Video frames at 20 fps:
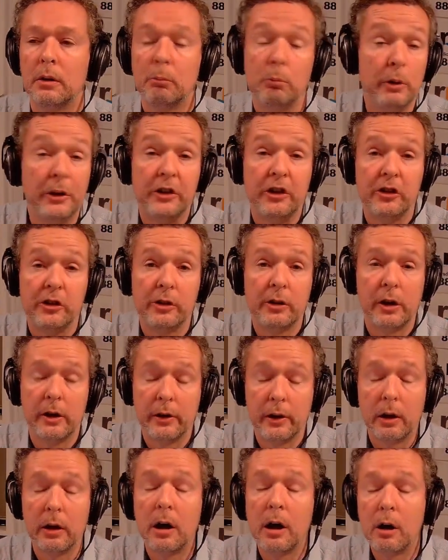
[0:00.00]
which is
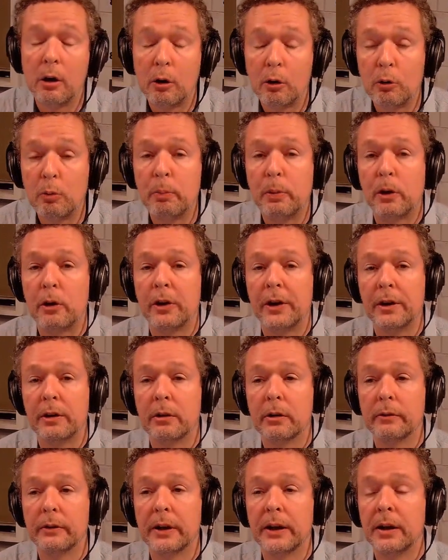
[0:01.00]
the whole point
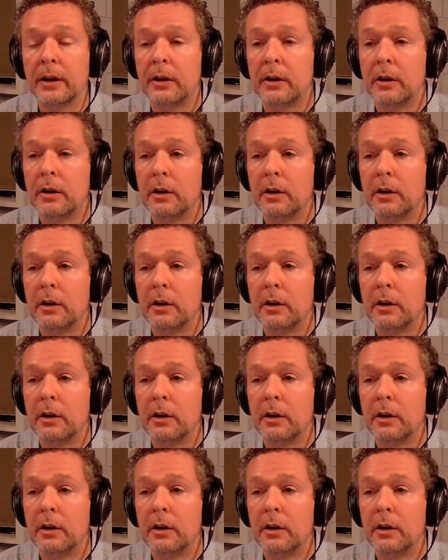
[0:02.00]
of it.